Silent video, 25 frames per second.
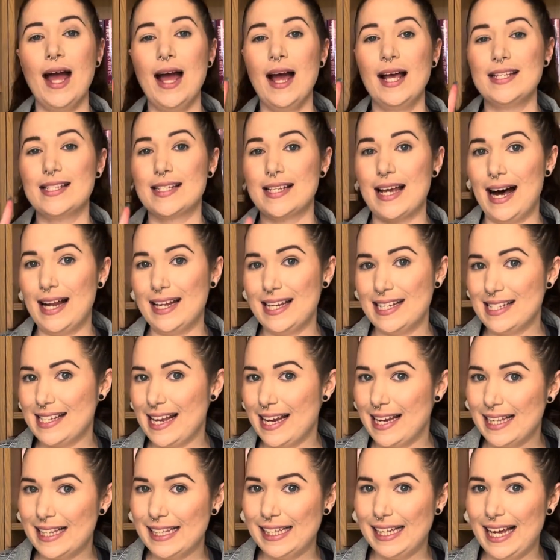Scarlett
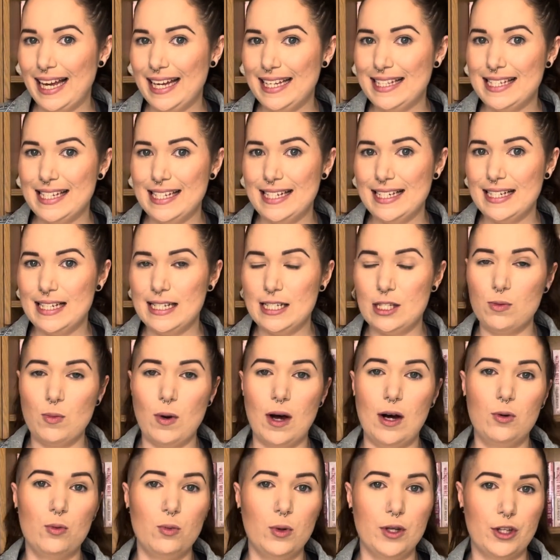St. Clair did it as
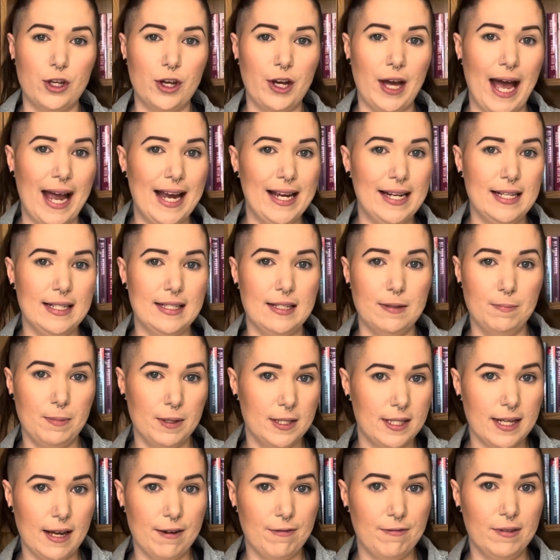well with her Hades and
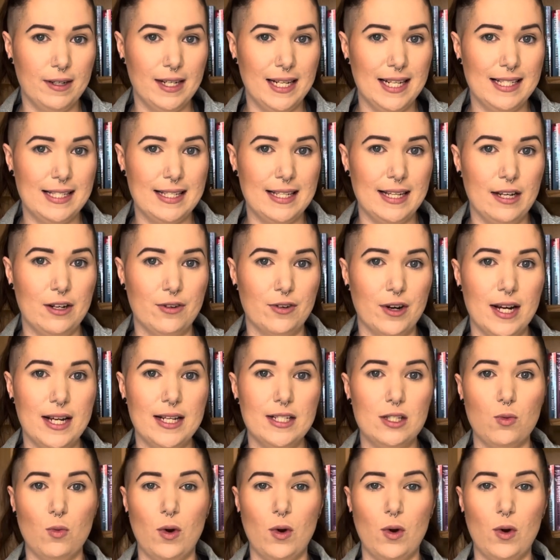Persephone series,